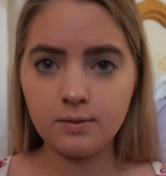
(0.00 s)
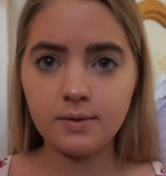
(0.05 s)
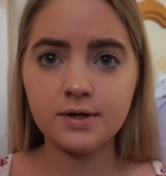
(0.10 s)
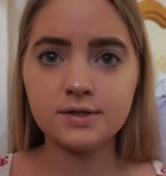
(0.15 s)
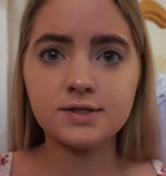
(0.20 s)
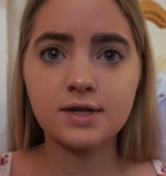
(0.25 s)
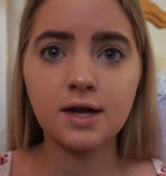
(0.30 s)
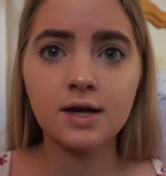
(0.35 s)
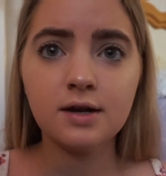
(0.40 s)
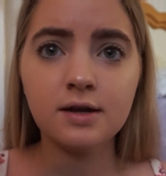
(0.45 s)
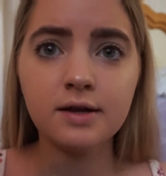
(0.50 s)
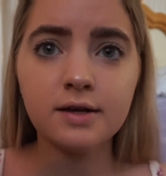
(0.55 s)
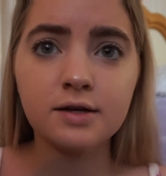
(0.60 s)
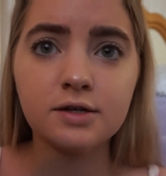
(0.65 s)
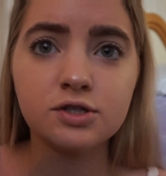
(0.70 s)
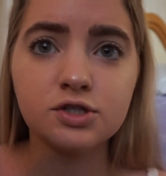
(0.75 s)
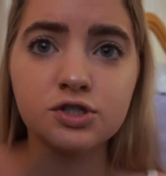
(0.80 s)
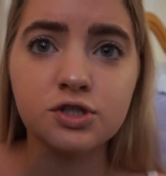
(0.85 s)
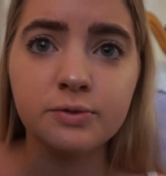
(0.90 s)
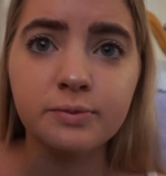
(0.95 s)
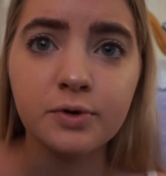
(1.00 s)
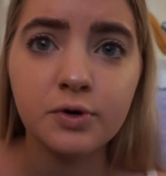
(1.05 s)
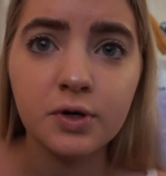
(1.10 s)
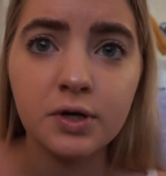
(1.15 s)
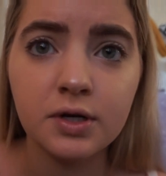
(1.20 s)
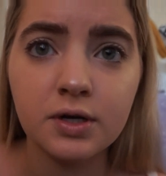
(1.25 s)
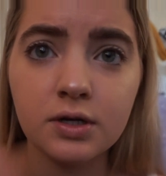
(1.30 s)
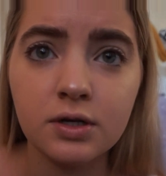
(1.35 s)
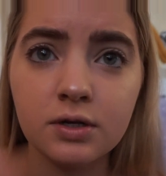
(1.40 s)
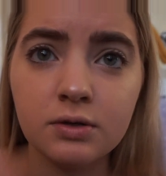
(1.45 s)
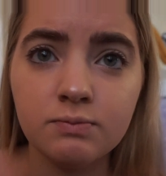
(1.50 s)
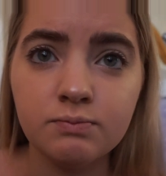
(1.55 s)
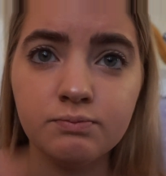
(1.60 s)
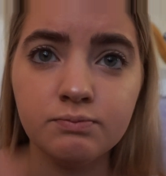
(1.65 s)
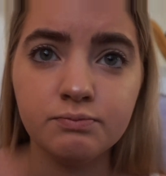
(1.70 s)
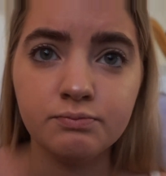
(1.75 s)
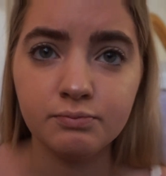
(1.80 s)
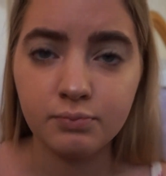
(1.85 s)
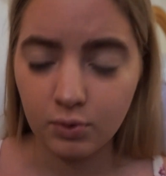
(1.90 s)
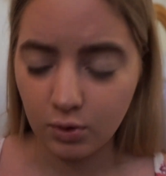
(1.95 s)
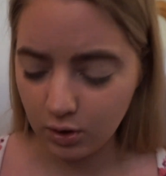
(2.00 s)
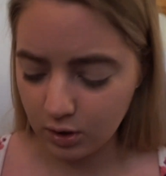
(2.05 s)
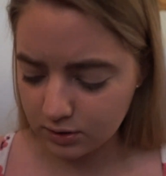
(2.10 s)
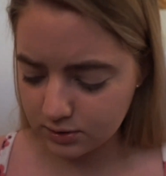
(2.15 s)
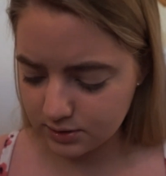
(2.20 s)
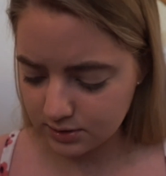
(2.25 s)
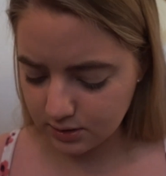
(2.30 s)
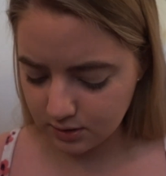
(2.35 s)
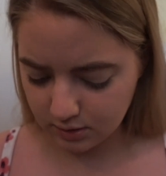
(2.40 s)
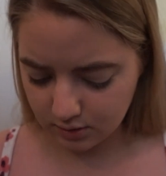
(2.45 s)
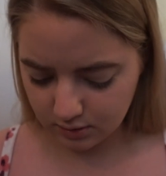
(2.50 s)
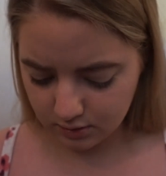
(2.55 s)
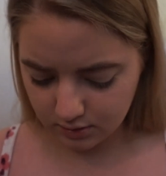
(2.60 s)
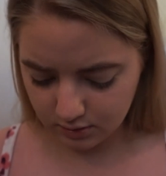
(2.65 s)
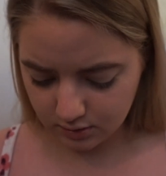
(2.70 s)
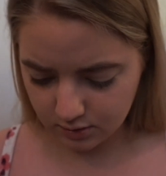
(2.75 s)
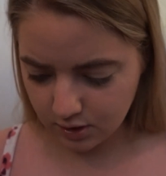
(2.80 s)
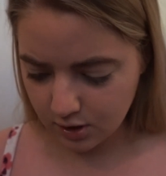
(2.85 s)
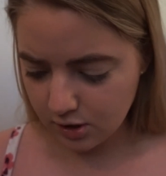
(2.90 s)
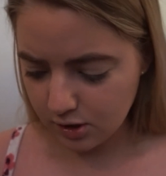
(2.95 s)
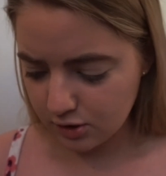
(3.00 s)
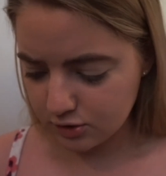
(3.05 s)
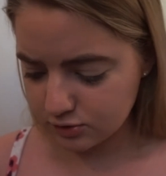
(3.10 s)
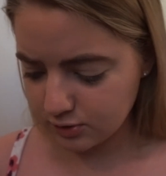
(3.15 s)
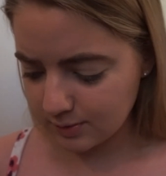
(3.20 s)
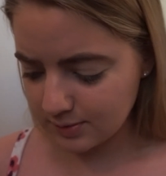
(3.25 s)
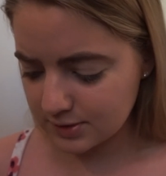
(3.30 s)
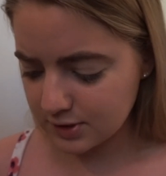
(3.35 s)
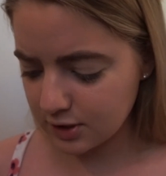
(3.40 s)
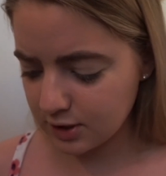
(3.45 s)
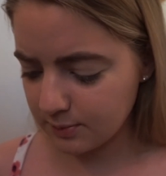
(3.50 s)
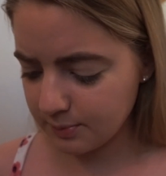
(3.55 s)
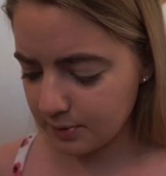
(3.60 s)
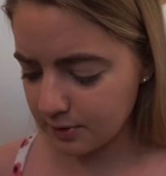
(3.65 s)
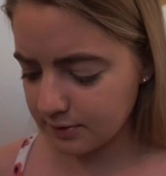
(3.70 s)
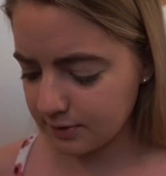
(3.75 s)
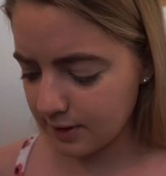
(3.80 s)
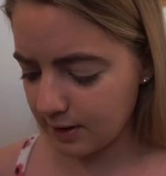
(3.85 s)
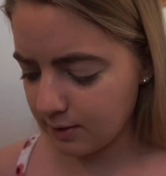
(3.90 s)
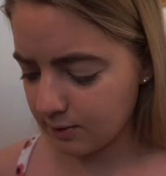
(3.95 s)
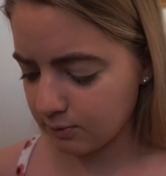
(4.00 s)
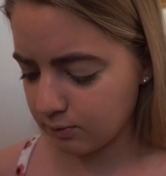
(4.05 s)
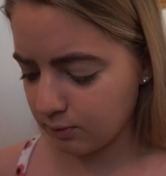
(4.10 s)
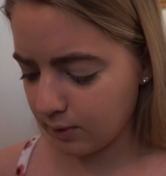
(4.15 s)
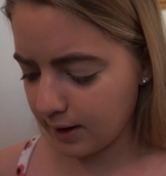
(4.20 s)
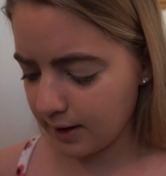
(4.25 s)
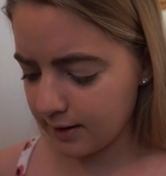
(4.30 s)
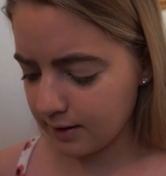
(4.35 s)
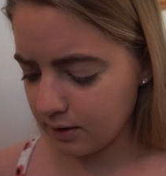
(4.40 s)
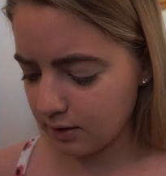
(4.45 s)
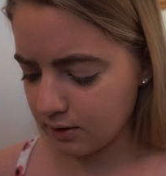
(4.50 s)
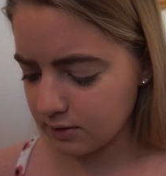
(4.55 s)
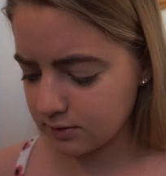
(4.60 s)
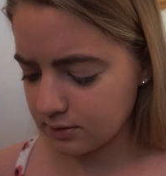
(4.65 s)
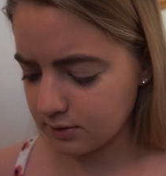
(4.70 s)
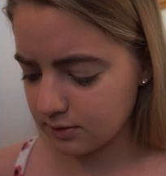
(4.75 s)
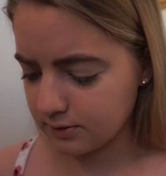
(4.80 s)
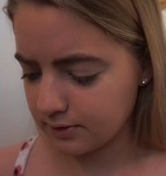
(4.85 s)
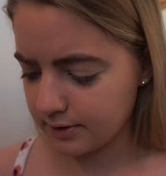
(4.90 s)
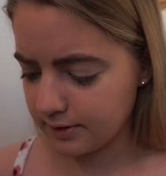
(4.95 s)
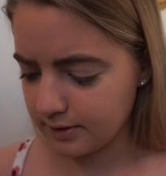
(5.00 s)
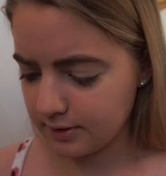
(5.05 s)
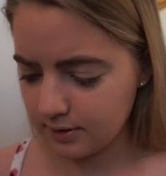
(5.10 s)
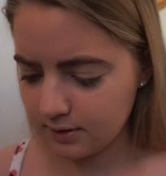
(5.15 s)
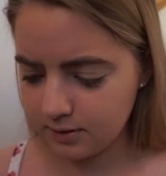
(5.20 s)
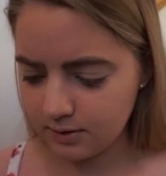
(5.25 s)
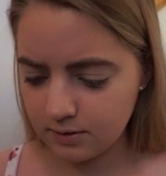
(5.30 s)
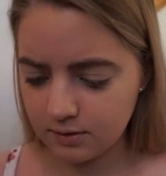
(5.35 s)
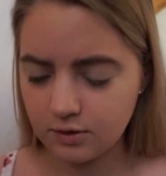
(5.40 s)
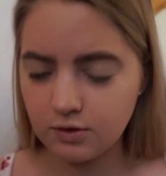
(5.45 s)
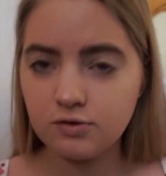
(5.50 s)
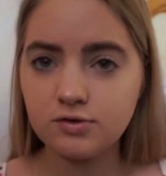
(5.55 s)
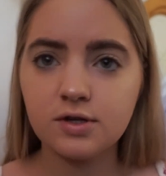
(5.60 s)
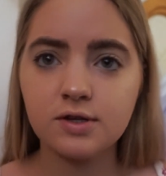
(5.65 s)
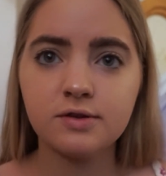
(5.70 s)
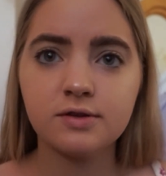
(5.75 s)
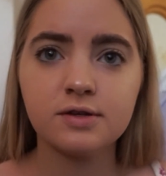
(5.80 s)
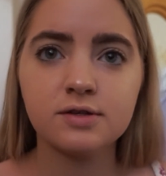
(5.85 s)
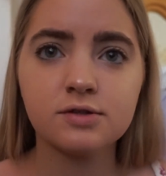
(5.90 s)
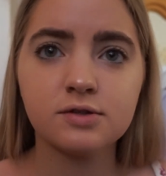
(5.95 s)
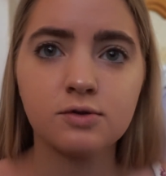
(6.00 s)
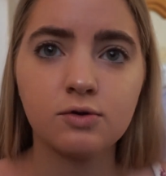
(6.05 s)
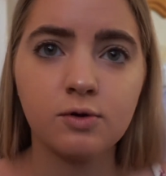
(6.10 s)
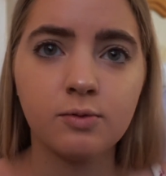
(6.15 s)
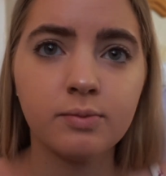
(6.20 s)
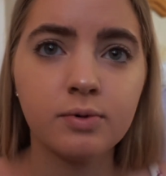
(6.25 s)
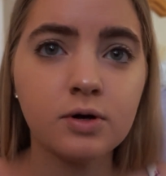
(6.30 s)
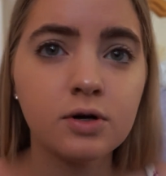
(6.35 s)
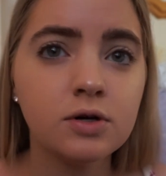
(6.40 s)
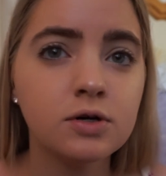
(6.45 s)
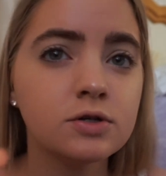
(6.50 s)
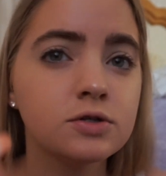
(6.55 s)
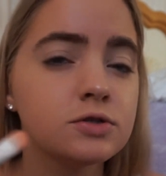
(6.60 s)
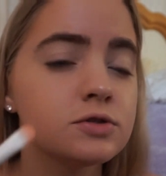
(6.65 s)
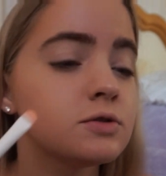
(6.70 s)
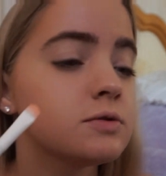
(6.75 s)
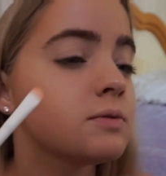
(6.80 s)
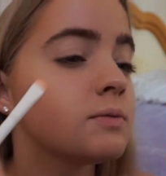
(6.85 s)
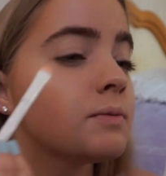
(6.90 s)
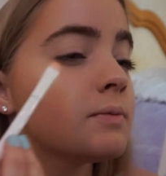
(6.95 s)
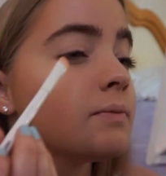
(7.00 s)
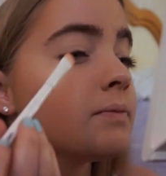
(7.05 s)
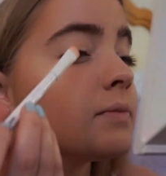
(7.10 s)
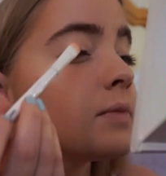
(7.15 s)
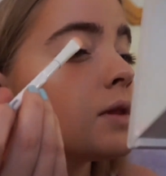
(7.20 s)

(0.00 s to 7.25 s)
yeah, it's kind of like a shimmery bronzy color. So I'm just going to put that right on the lid using this little brush.